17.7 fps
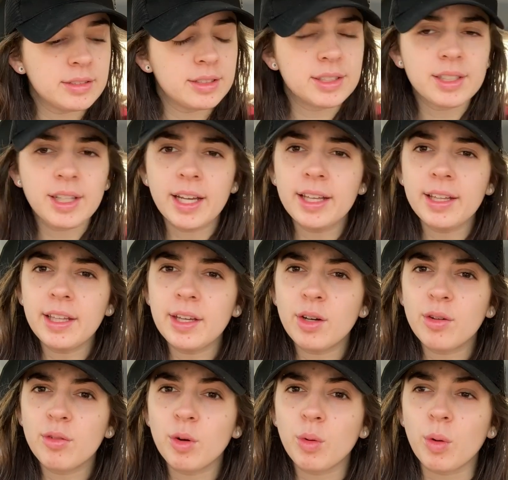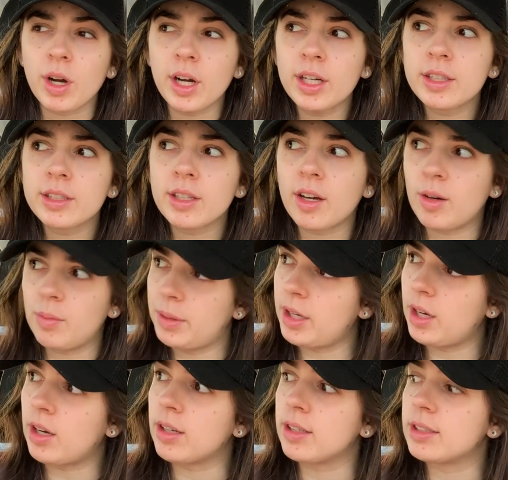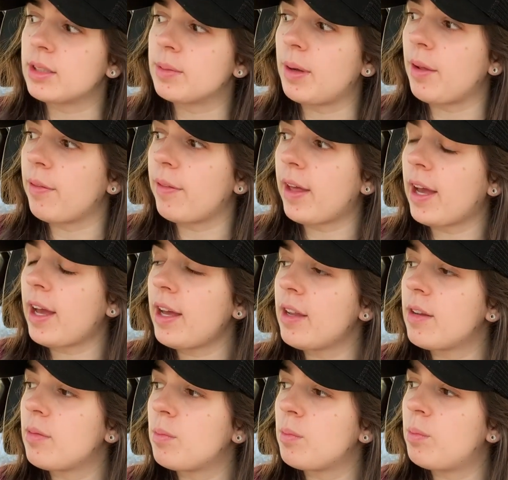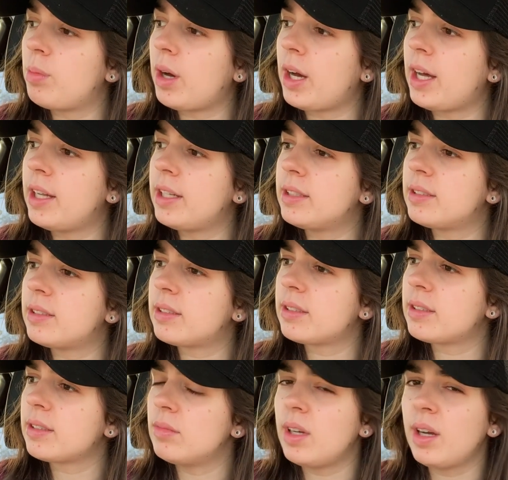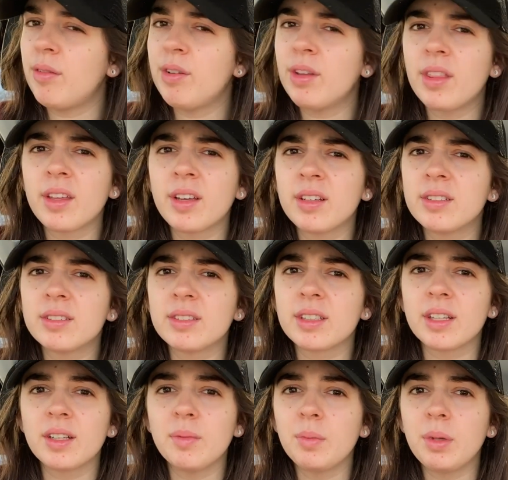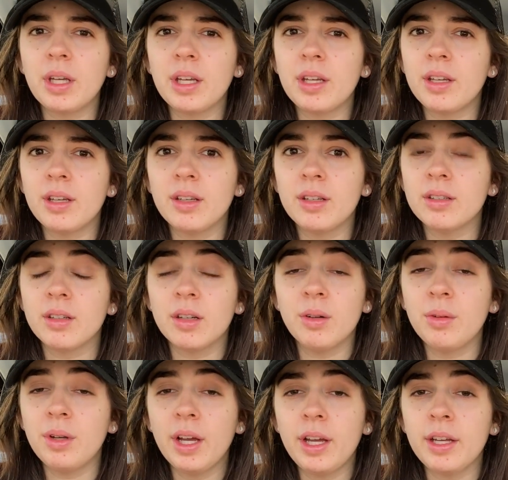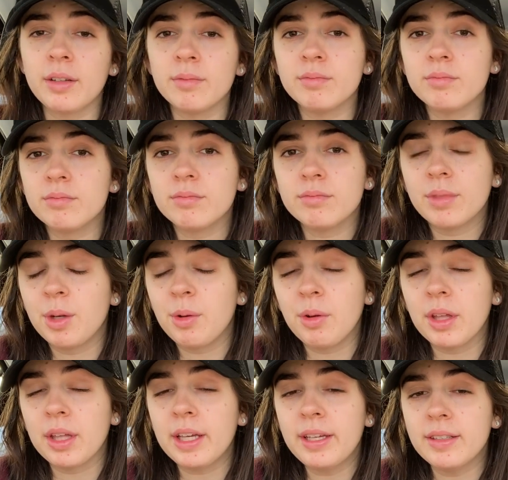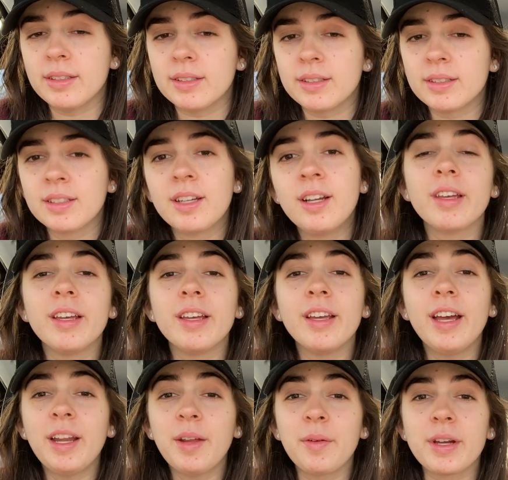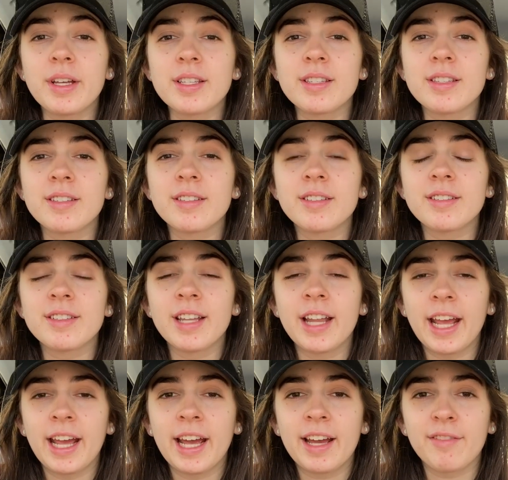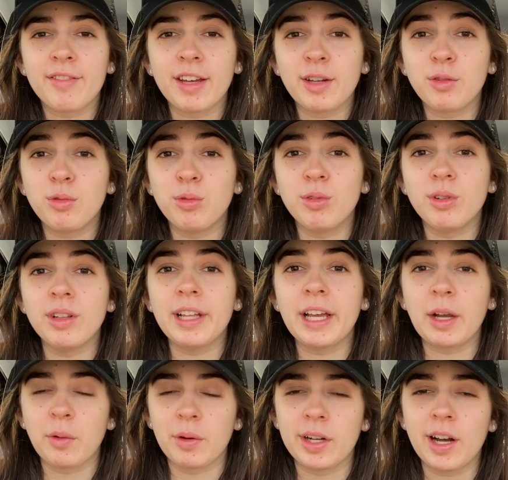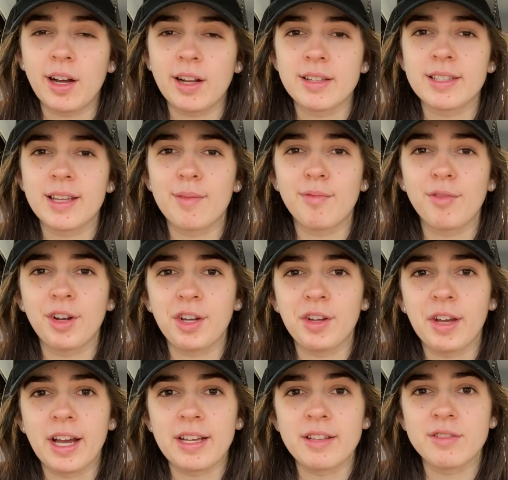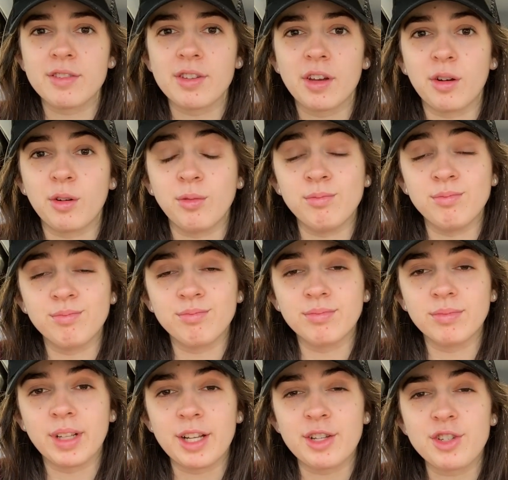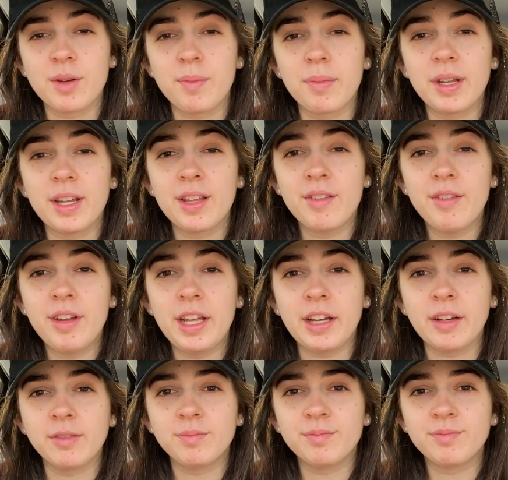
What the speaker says: Slightly overworked, I'll be honest about that, but everything's gonna be okay. It really is. Anyways, today I have a cool liquid concept for you guys, so let's jump into the video.